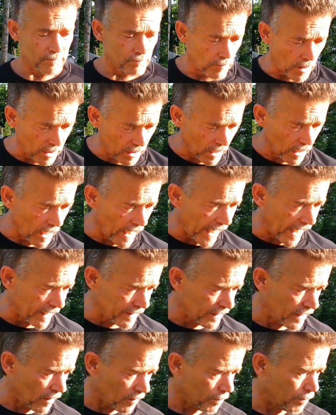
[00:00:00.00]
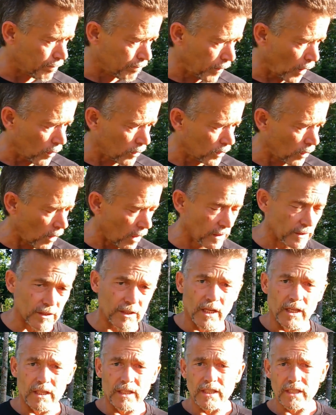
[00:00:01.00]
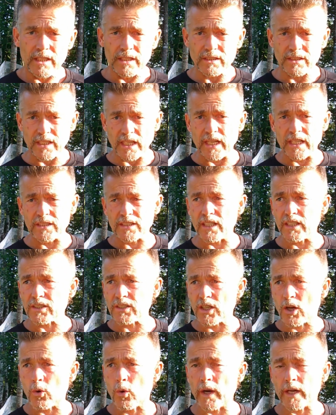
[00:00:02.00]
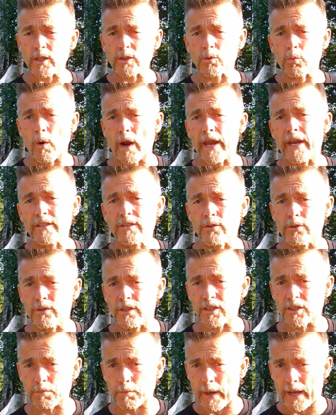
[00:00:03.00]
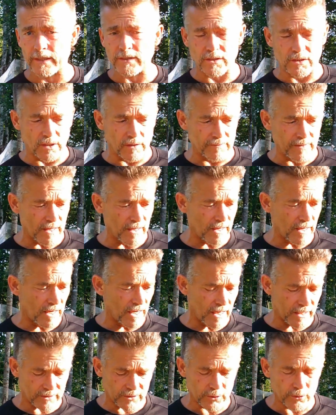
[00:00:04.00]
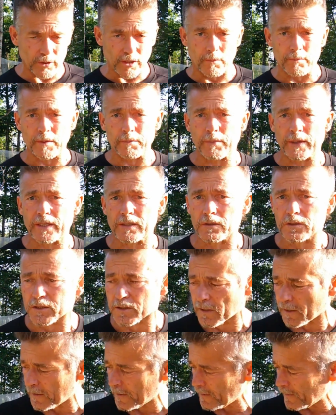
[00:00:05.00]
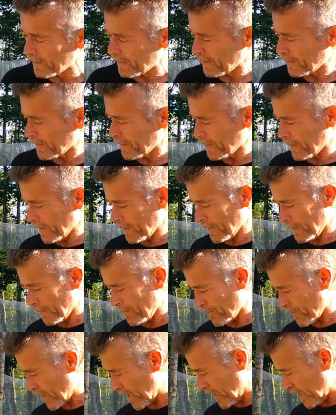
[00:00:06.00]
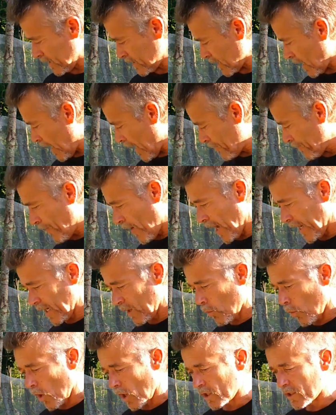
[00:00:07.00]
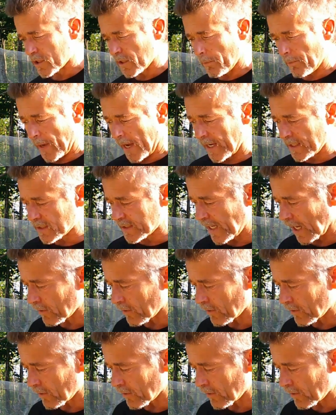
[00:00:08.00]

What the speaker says: My little handheld blowtorch. It's the easiest and quickest way to dispense of cucumber beetles. I find it works the best.